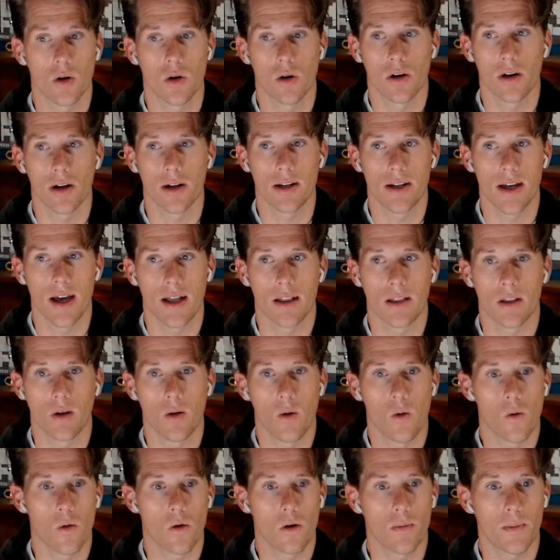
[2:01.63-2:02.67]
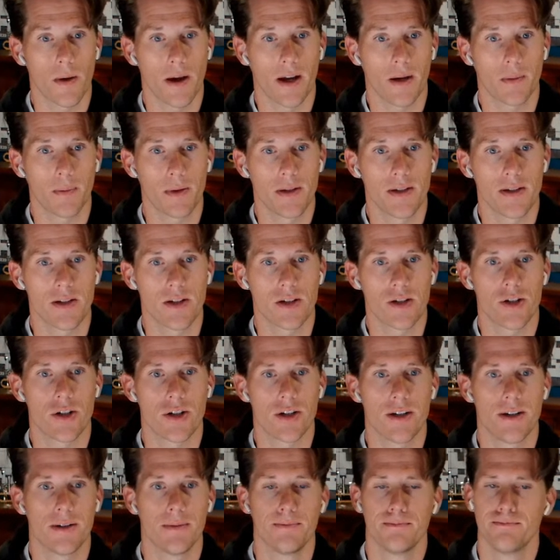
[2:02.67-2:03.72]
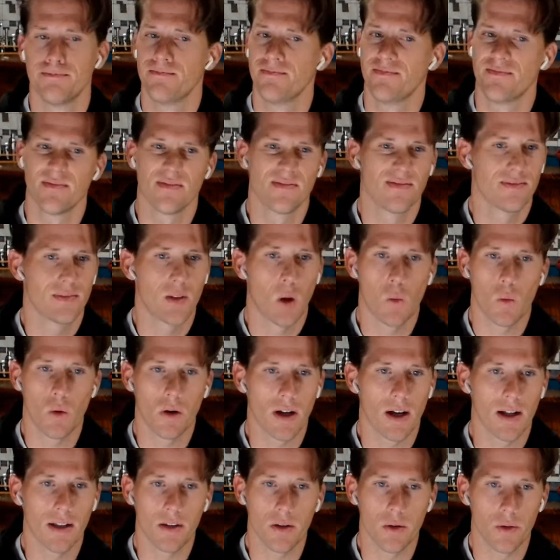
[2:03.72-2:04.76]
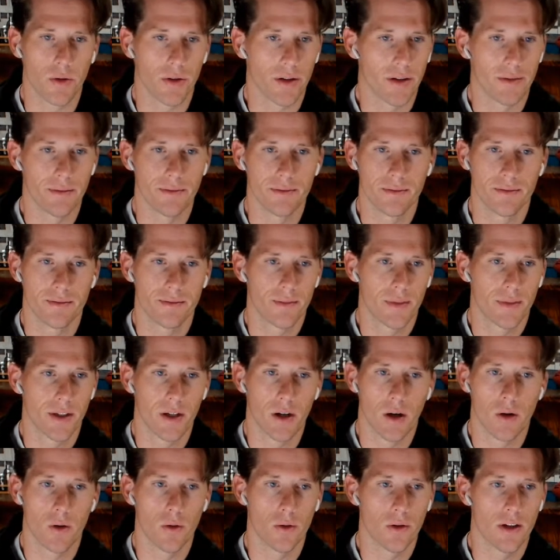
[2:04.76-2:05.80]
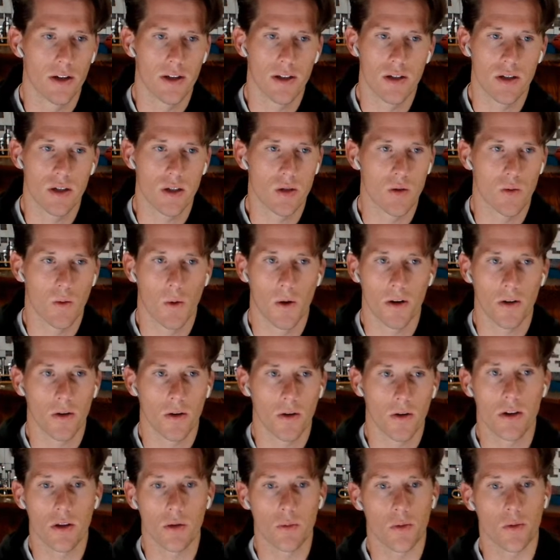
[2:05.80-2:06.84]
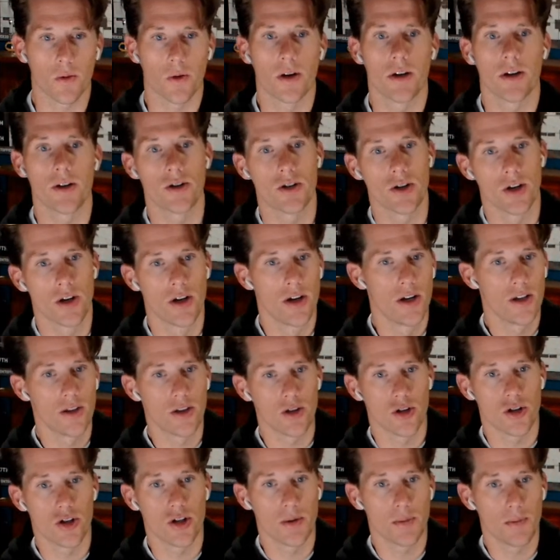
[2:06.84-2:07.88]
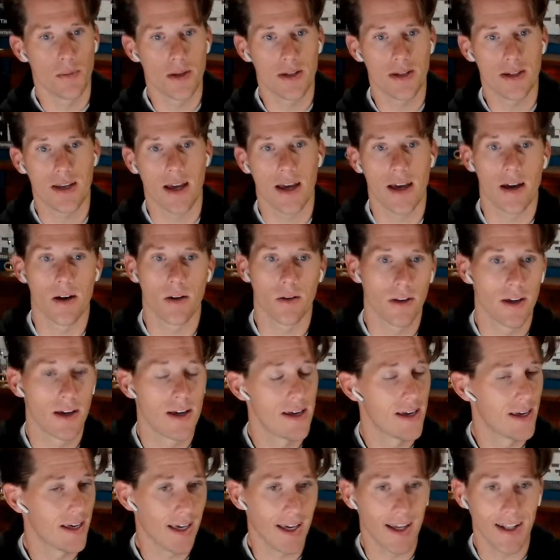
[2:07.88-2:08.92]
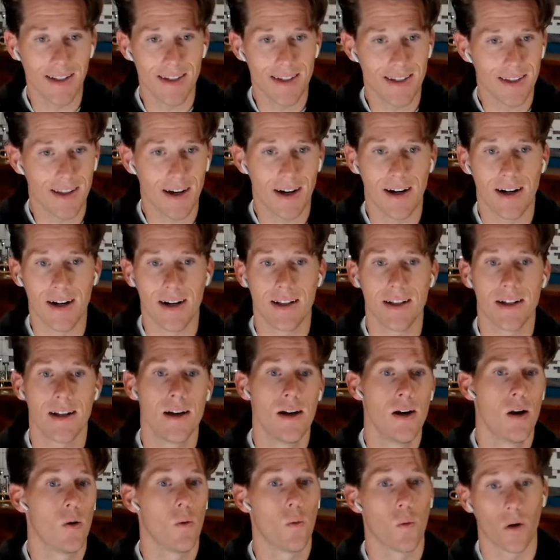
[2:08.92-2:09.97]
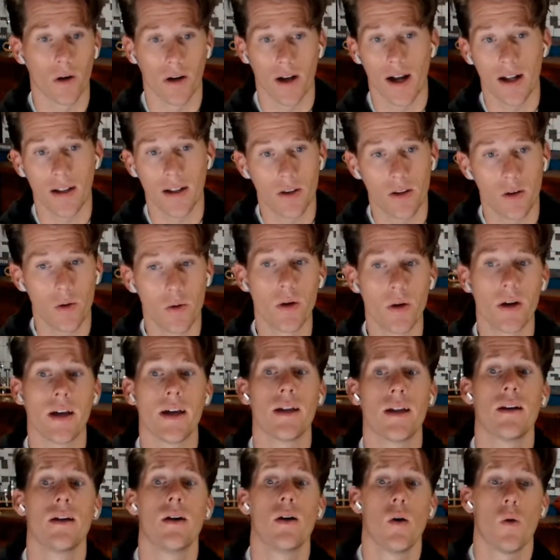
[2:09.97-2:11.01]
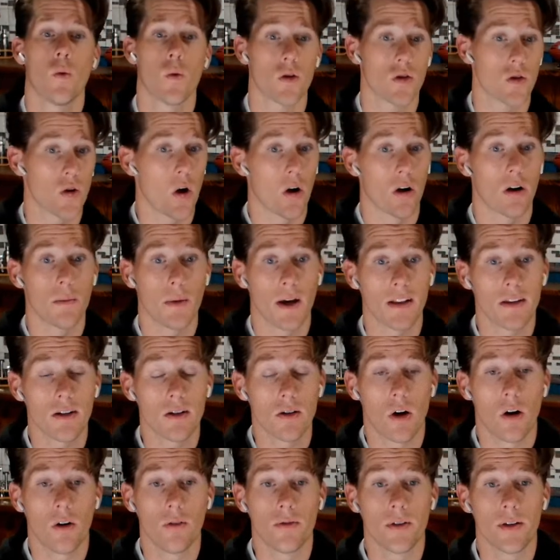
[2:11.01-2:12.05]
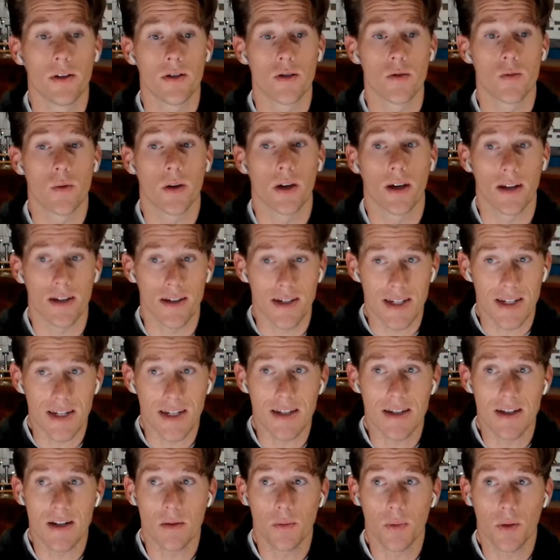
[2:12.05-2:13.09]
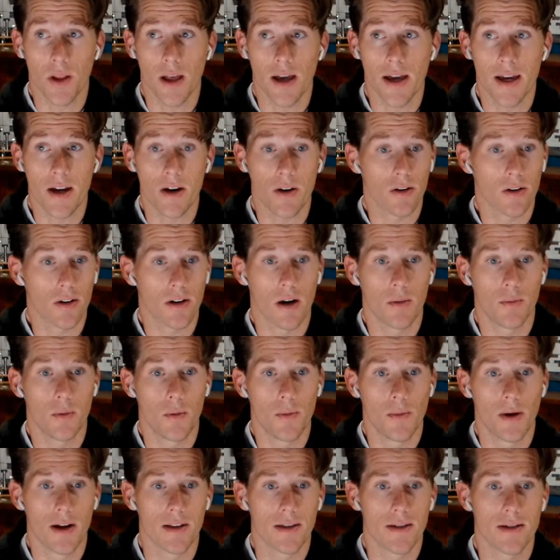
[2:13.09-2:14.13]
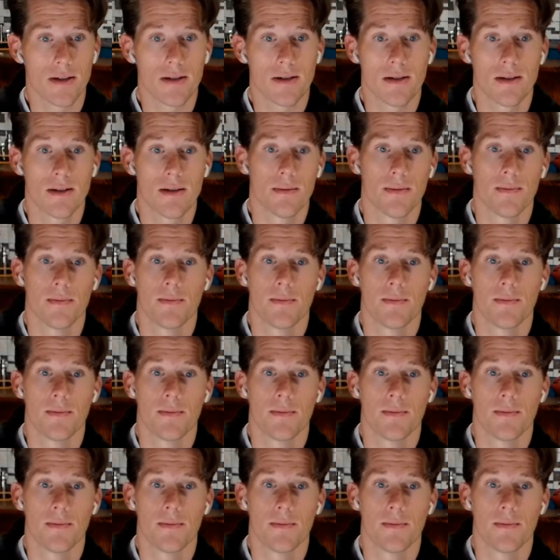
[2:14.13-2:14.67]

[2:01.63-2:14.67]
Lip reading: target at the quarterback position. We're not doing it. You know, it's water under the bridge. The ship has sailed. It's done. We're not doing it. We're talking about the Dolphins. We got a season to play here in a couple months.